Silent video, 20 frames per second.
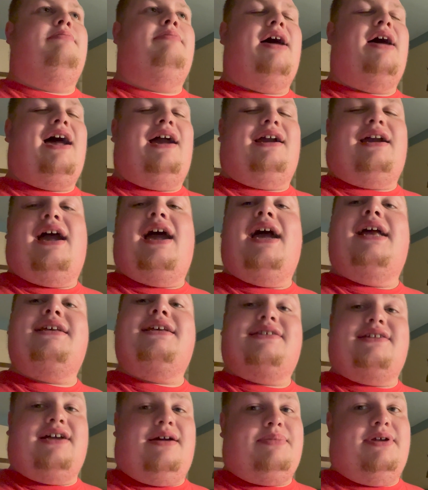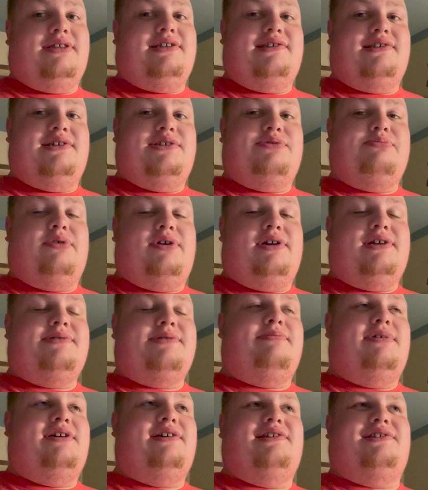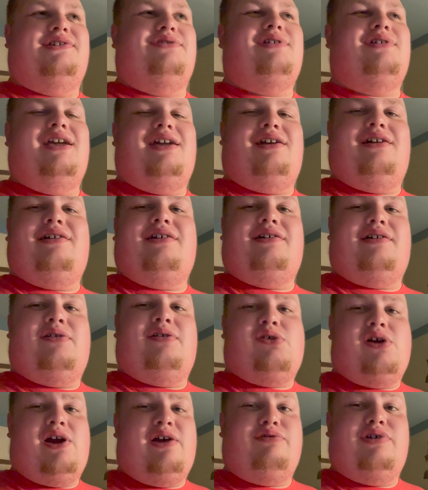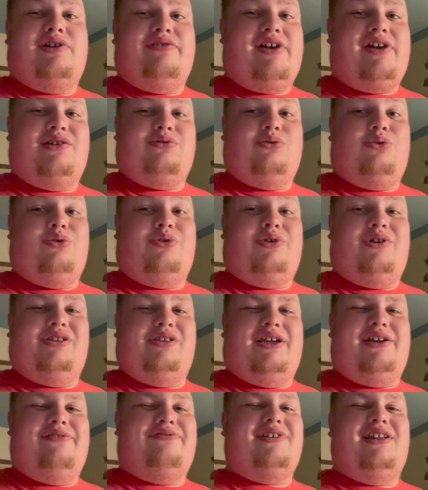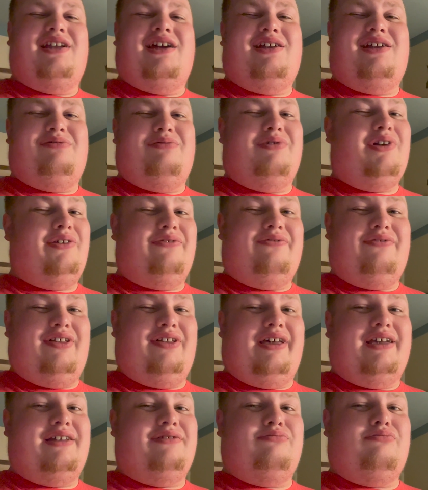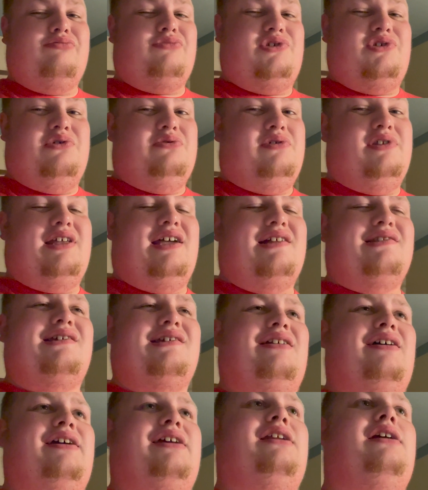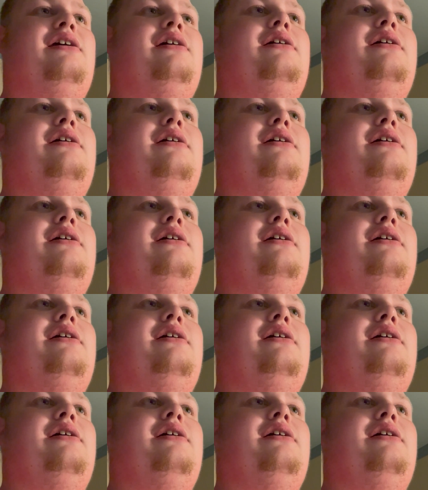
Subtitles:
back, I had to stop at Disney Springs because you can't, or I would have had to order a Lyft, and I didn't really feel like doing that tonight.